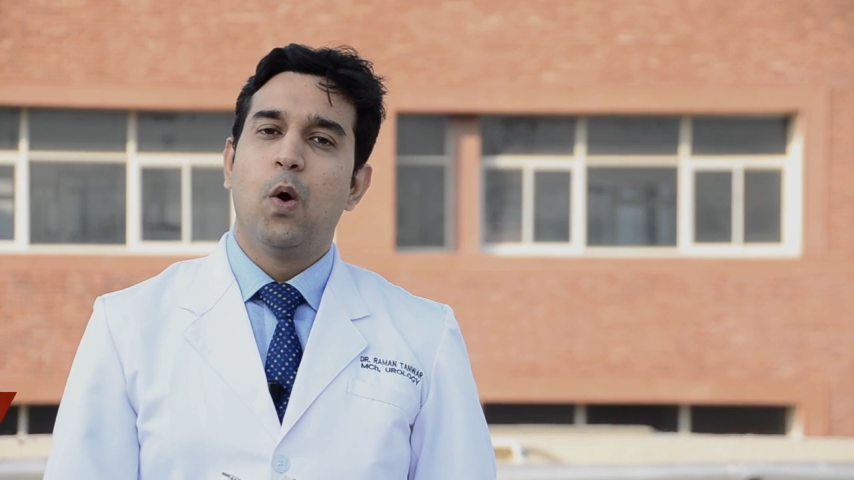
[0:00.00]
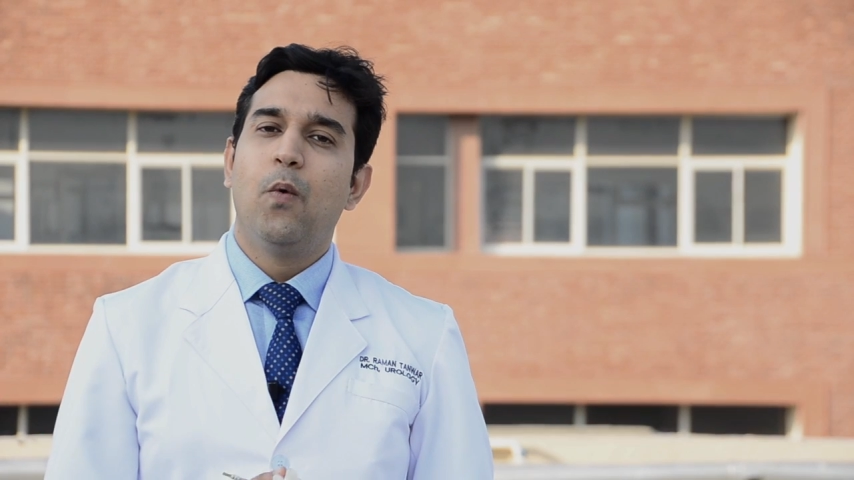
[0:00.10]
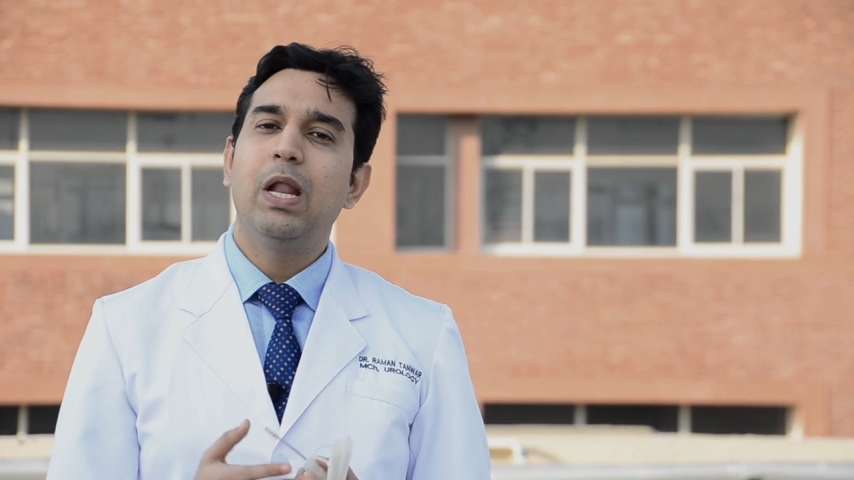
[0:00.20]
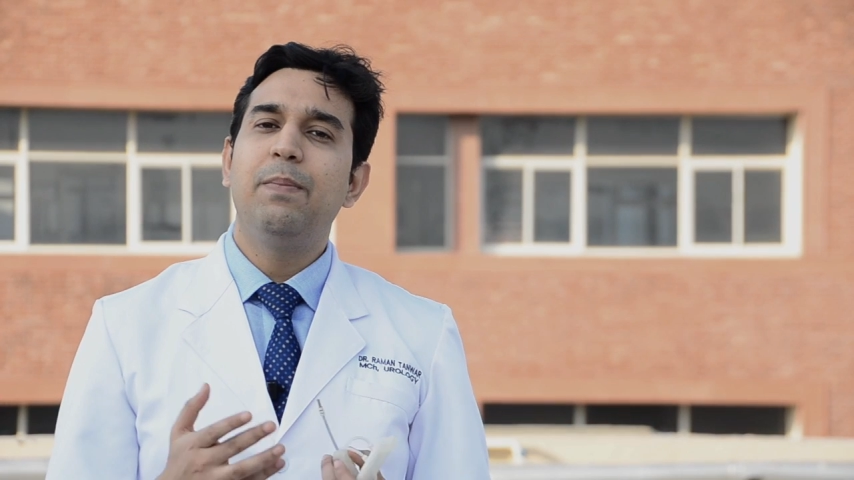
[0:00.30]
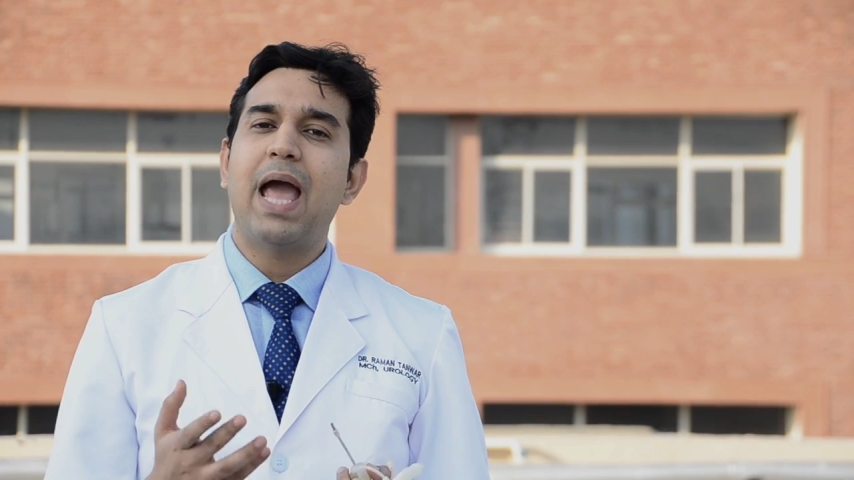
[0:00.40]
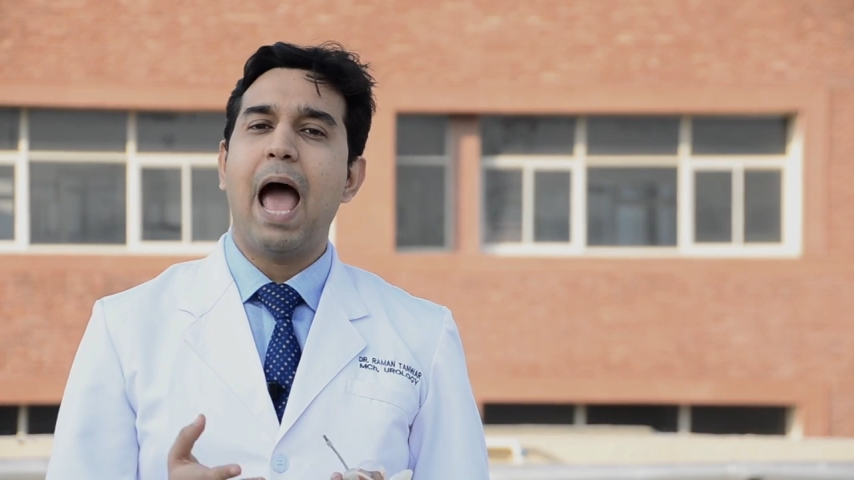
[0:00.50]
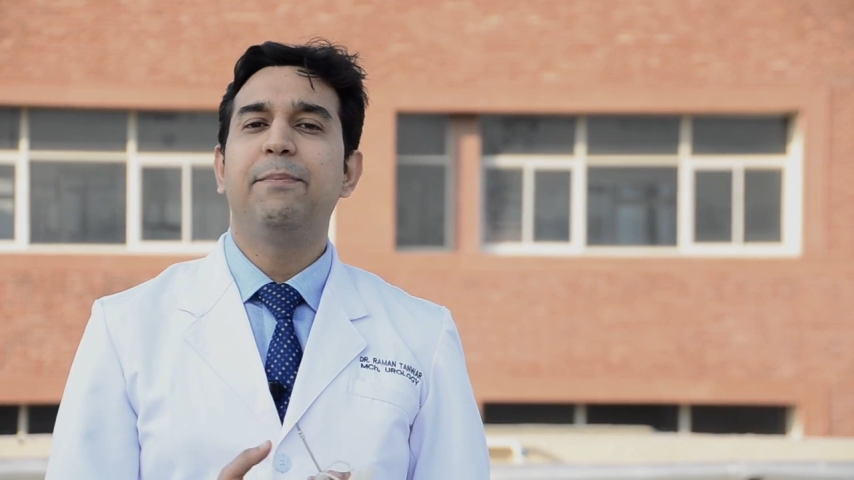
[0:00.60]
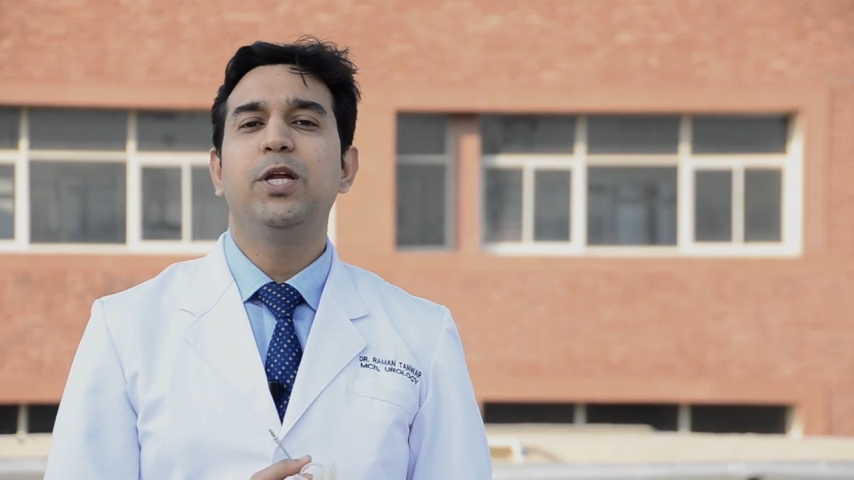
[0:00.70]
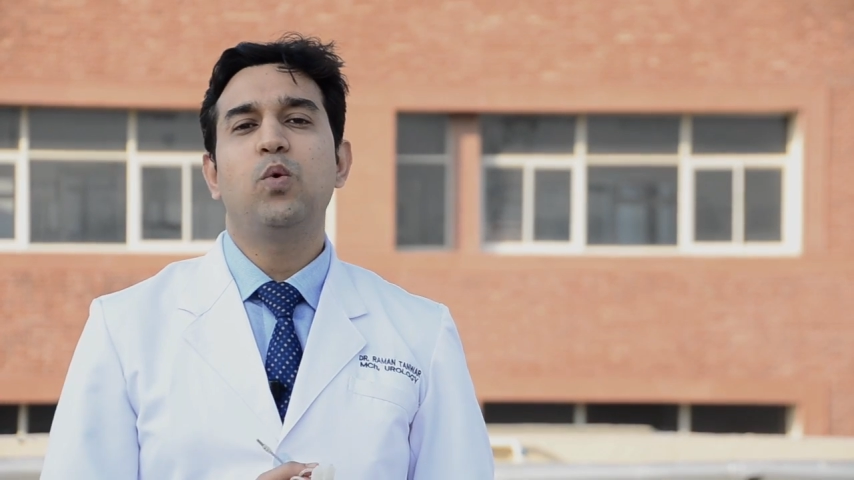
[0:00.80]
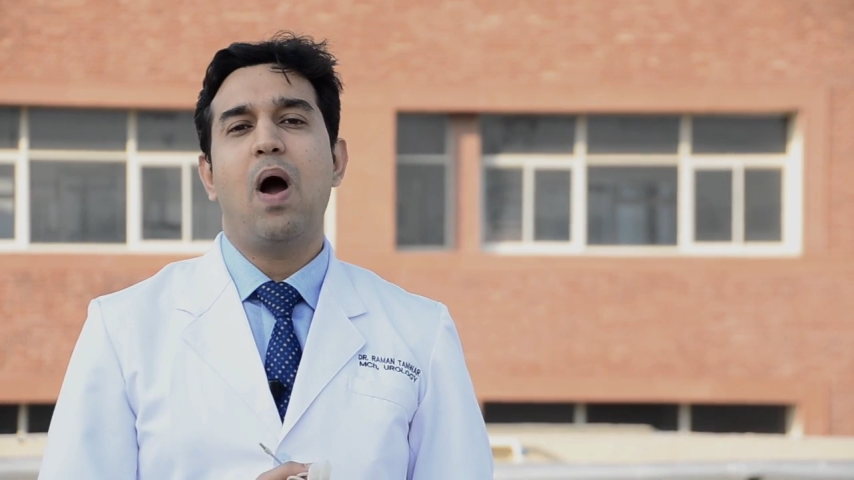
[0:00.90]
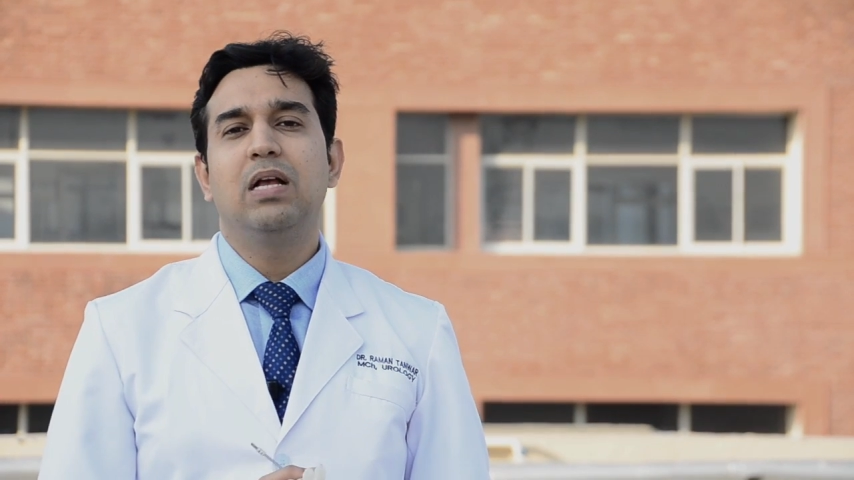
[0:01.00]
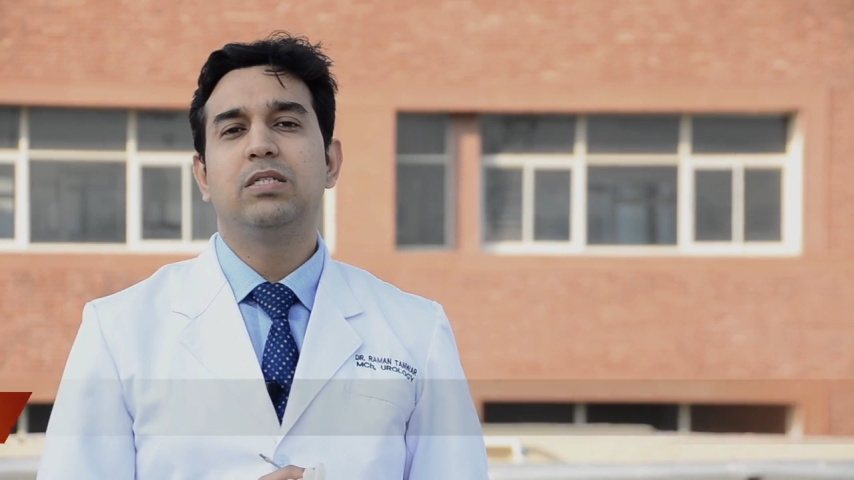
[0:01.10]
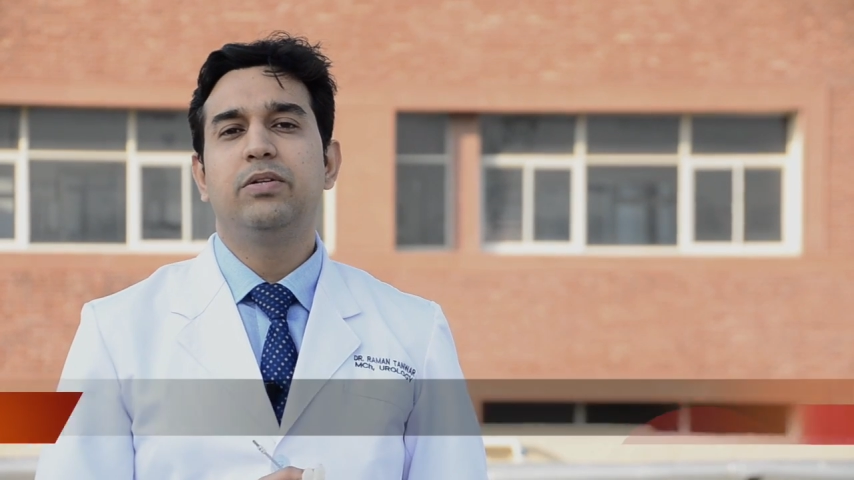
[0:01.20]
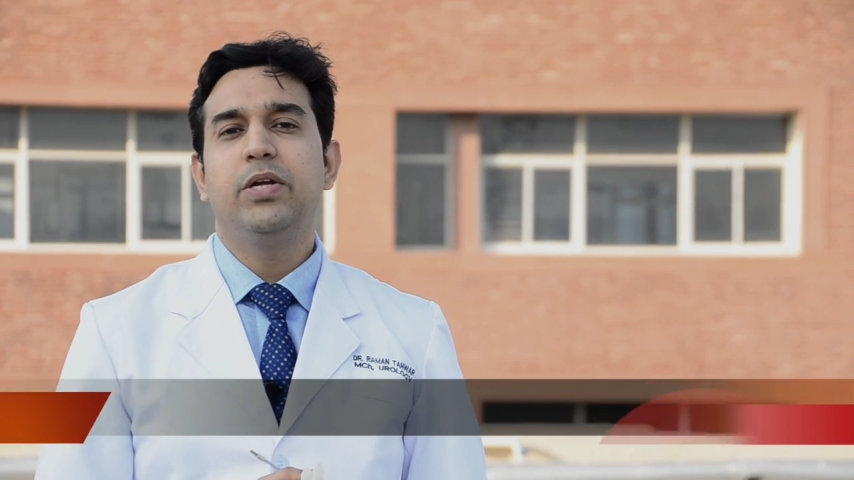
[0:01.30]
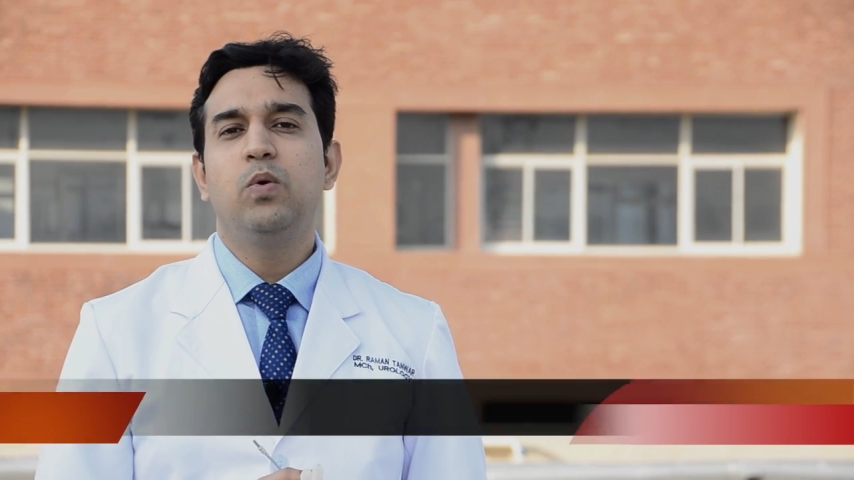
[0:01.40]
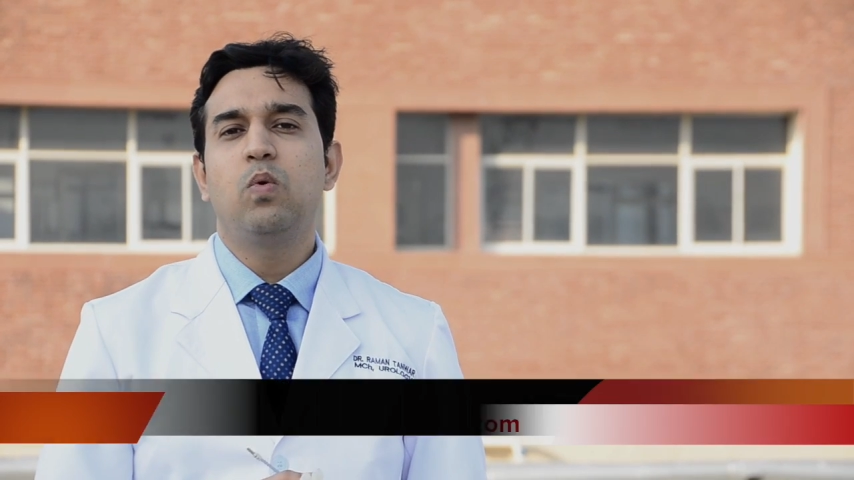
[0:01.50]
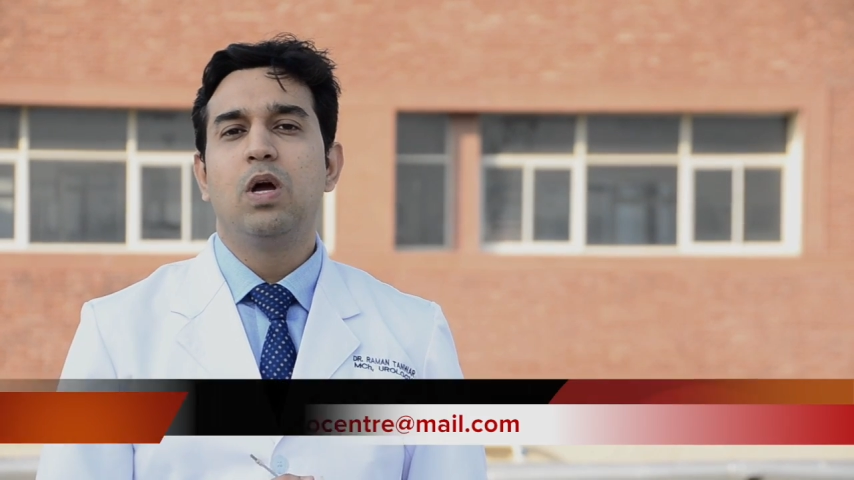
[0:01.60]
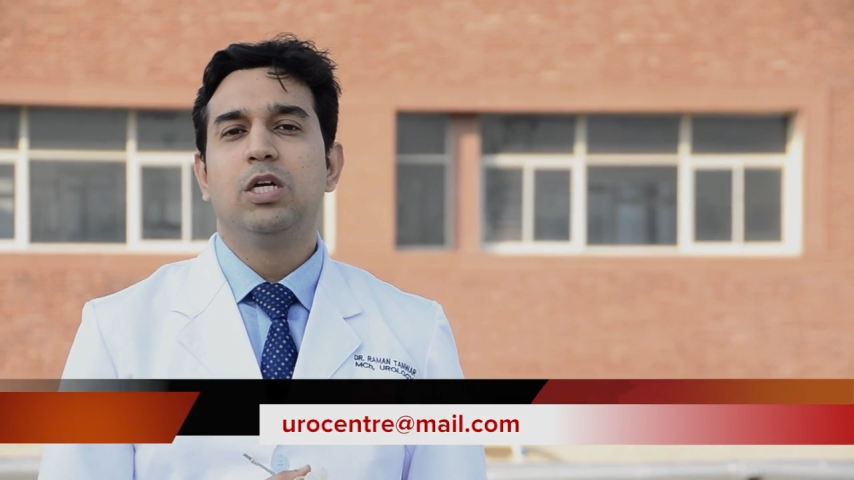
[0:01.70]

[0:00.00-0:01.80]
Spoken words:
We'll be happy to answer you,